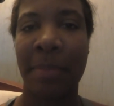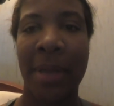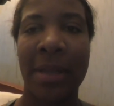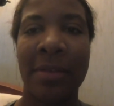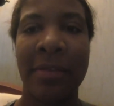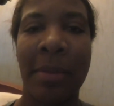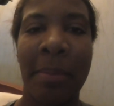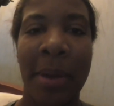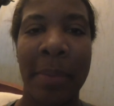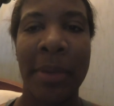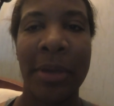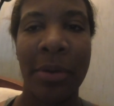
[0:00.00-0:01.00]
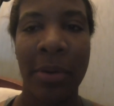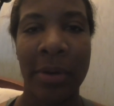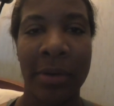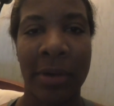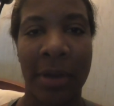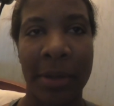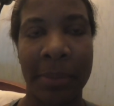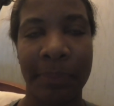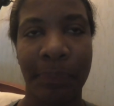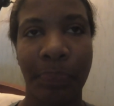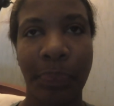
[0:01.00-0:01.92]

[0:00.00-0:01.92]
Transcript: spend some mommy daughter time.